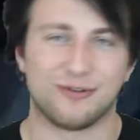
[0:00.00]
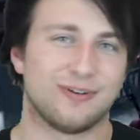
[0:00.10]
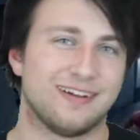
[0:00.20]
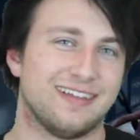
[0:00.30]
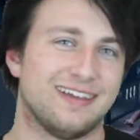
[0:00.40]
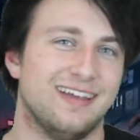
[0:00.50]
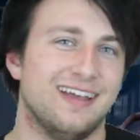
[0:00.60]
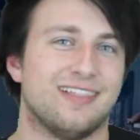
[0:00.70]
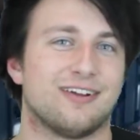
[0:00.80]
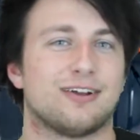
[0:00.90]
really?
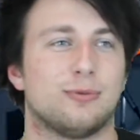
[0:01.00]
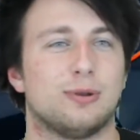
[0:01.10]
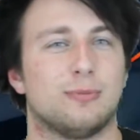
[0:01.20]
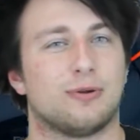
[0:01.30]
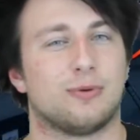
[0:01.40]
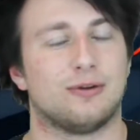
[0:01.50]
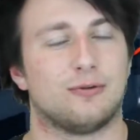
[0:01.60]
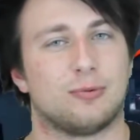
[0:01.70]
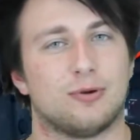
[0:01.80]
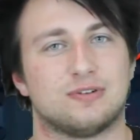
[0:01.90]
There could have been a better way
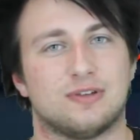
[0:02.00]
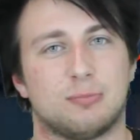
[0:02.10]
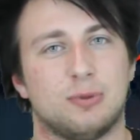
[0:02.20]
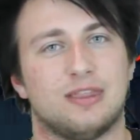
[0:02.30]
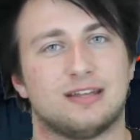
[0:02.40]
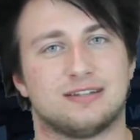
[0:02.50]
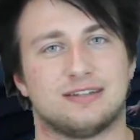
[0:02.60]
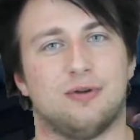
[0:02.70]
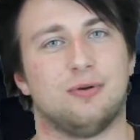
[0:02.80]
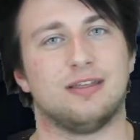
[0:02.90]
to approach this, but that's
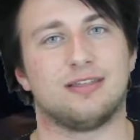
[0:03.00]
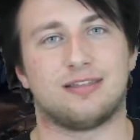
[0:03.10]
just how it is.